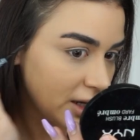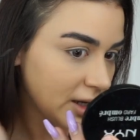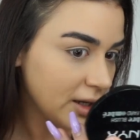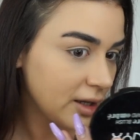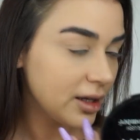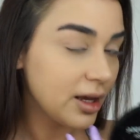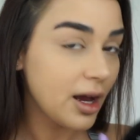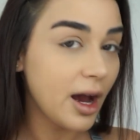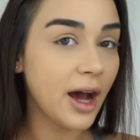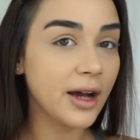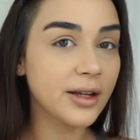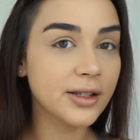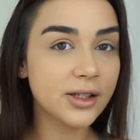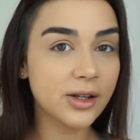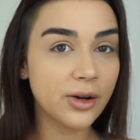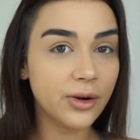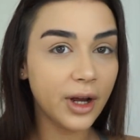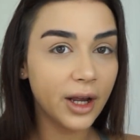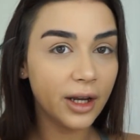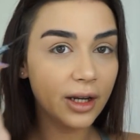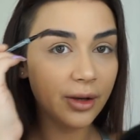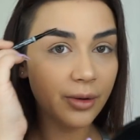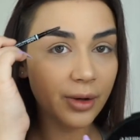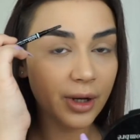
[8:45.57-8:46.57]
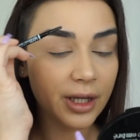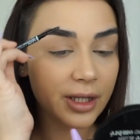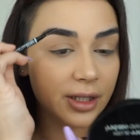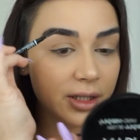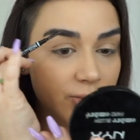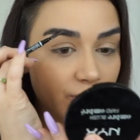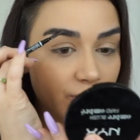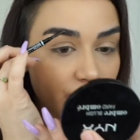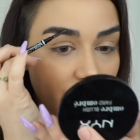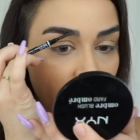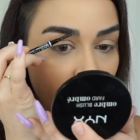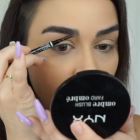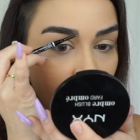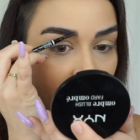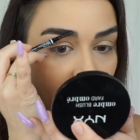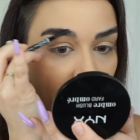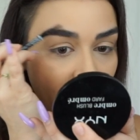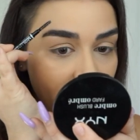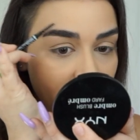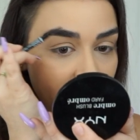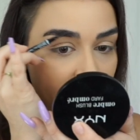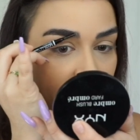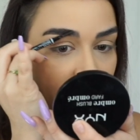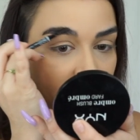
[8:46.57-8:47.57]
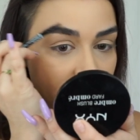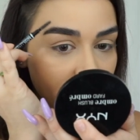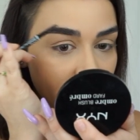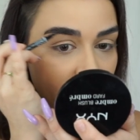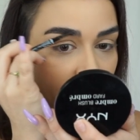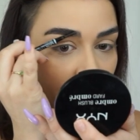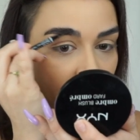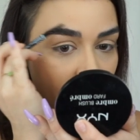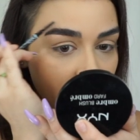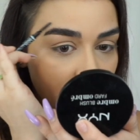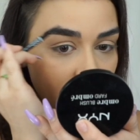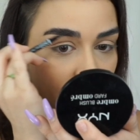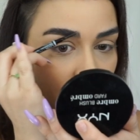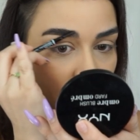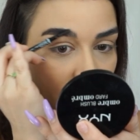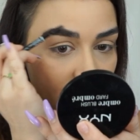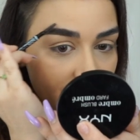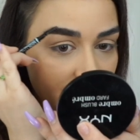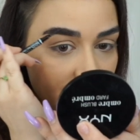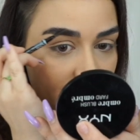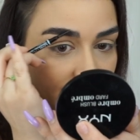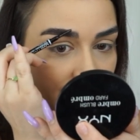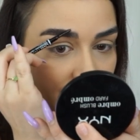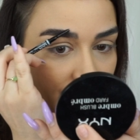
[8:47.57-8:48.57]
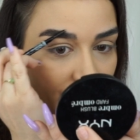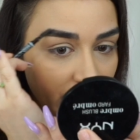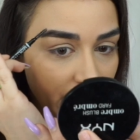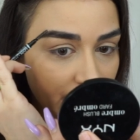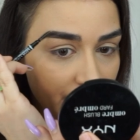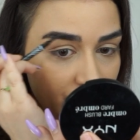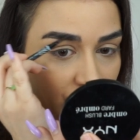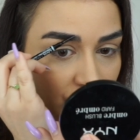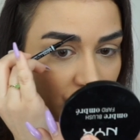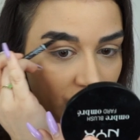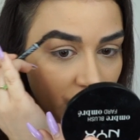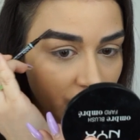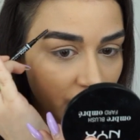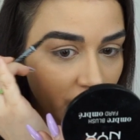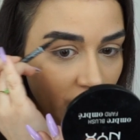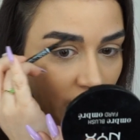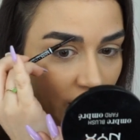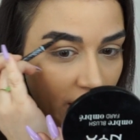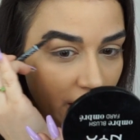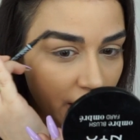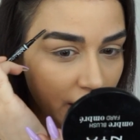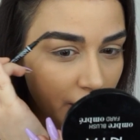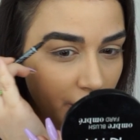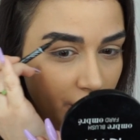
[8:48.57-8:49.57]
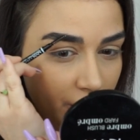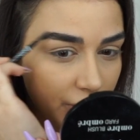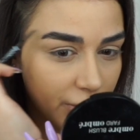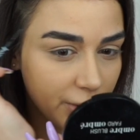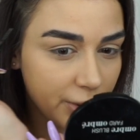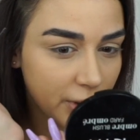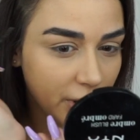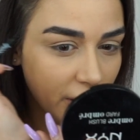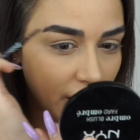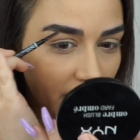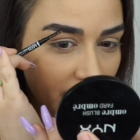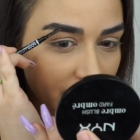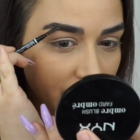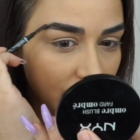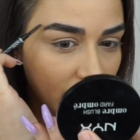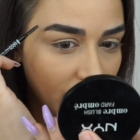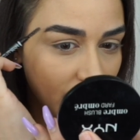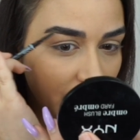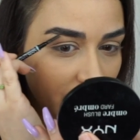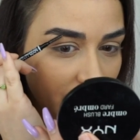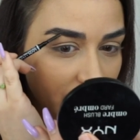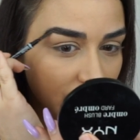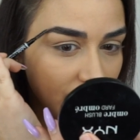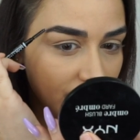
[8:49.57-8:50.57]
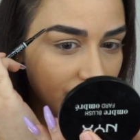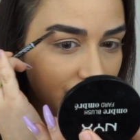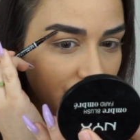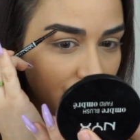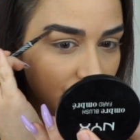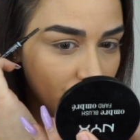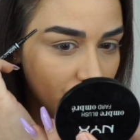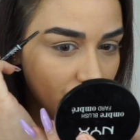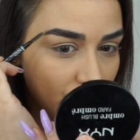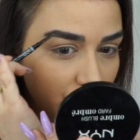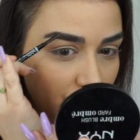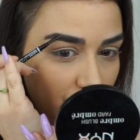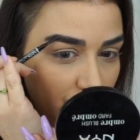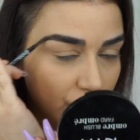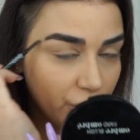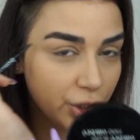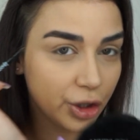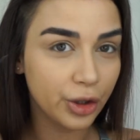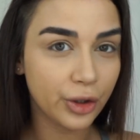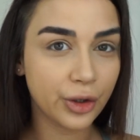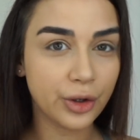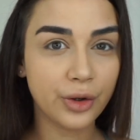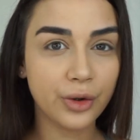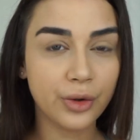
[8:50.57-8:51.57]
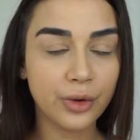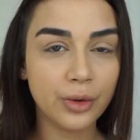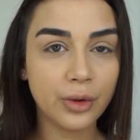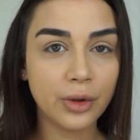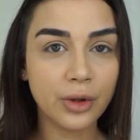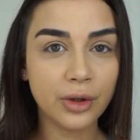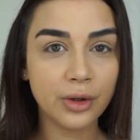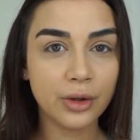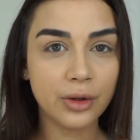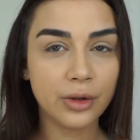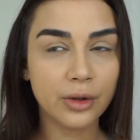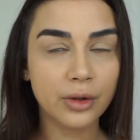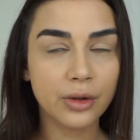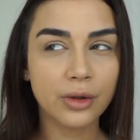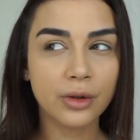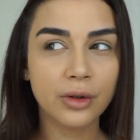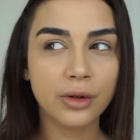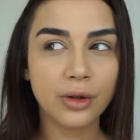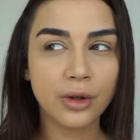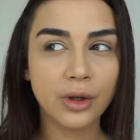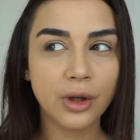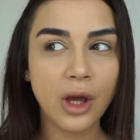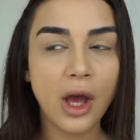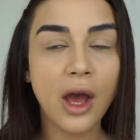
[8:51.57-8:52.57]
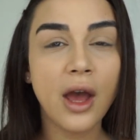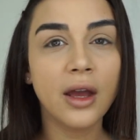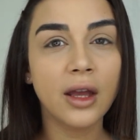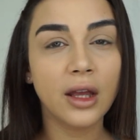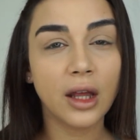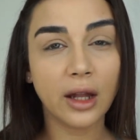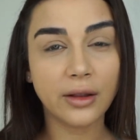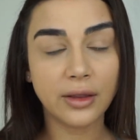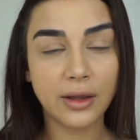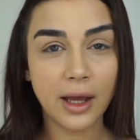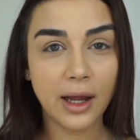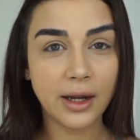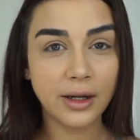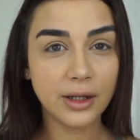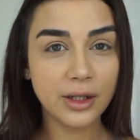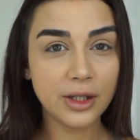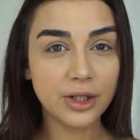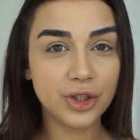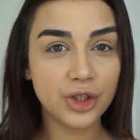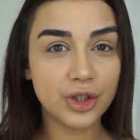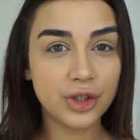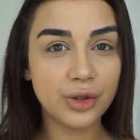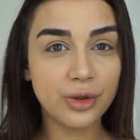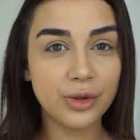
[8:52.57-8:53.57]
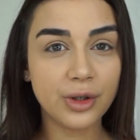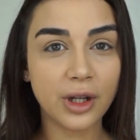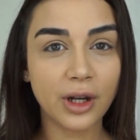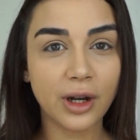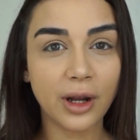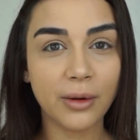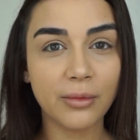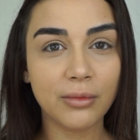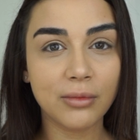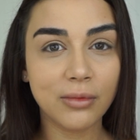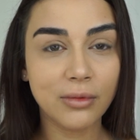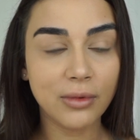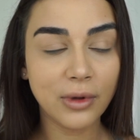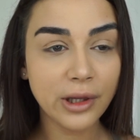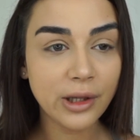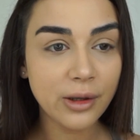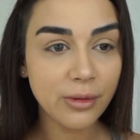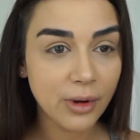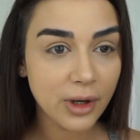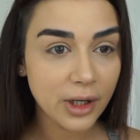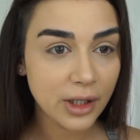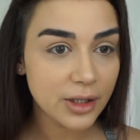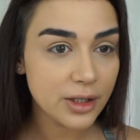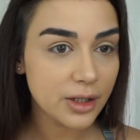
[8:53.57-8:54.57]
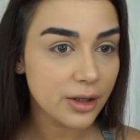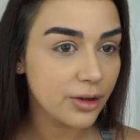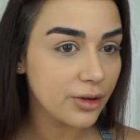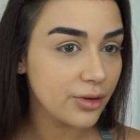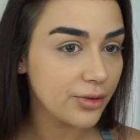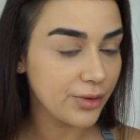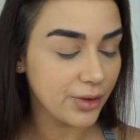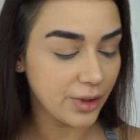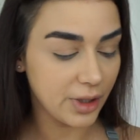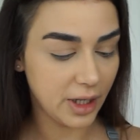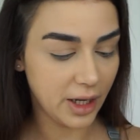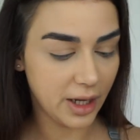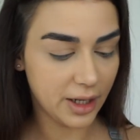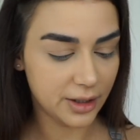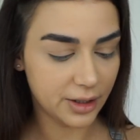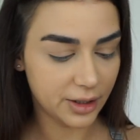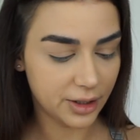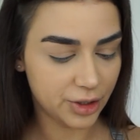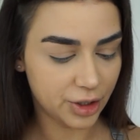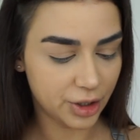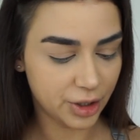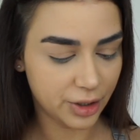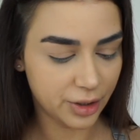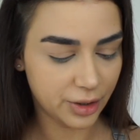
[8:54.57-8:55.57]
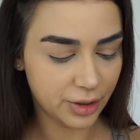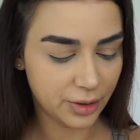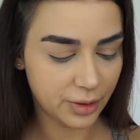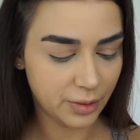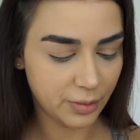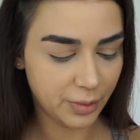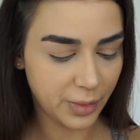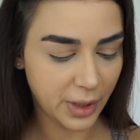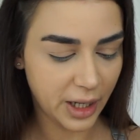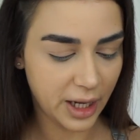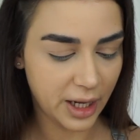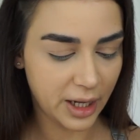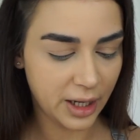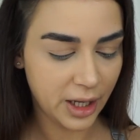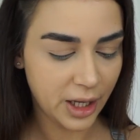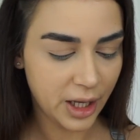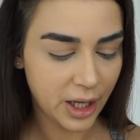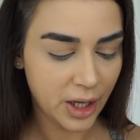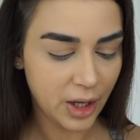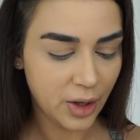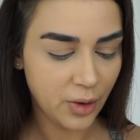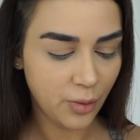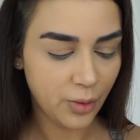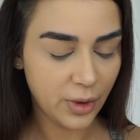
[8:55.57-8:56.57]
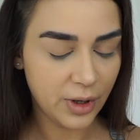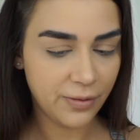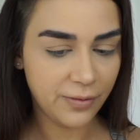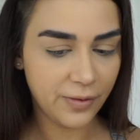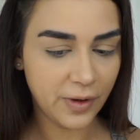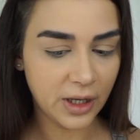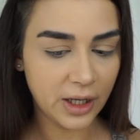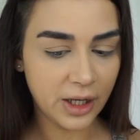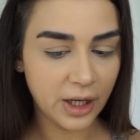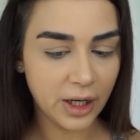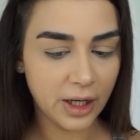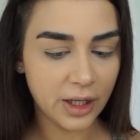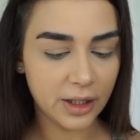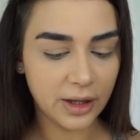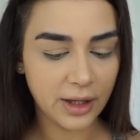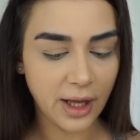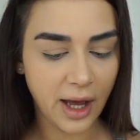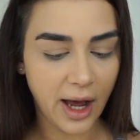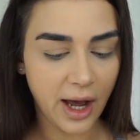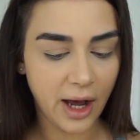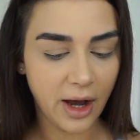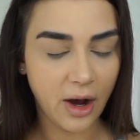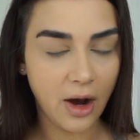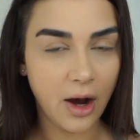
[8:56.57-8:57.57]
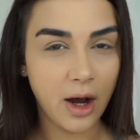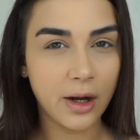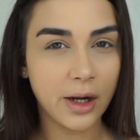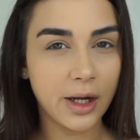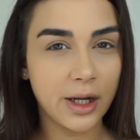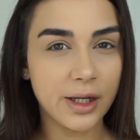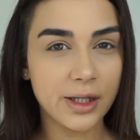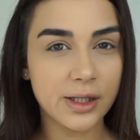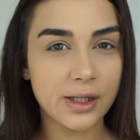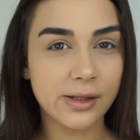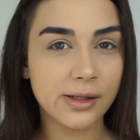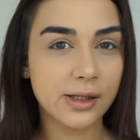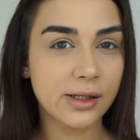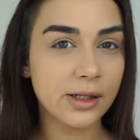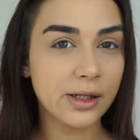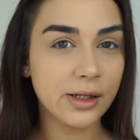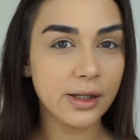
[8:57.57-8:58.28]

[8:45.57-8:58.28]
Yeah, so anyways, we were planning to go on this Europe trip at the end of June. Yeah, at the end of June, and I really wanted to go for the end of June, but we figured that August